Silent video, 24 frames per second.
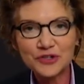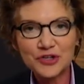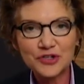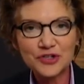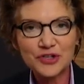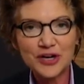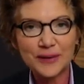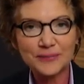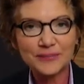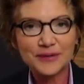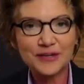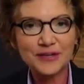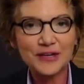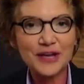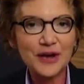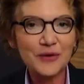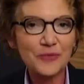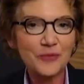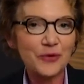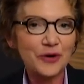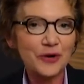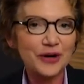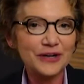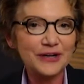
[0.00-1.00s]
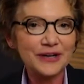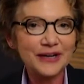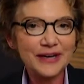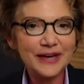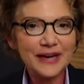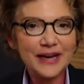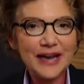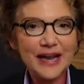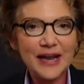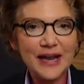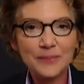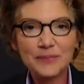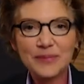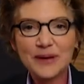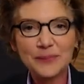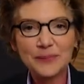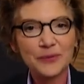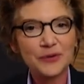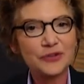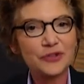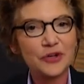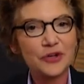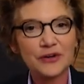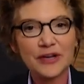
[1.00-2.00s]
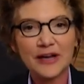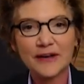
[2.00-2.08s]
a job can get one, and people don't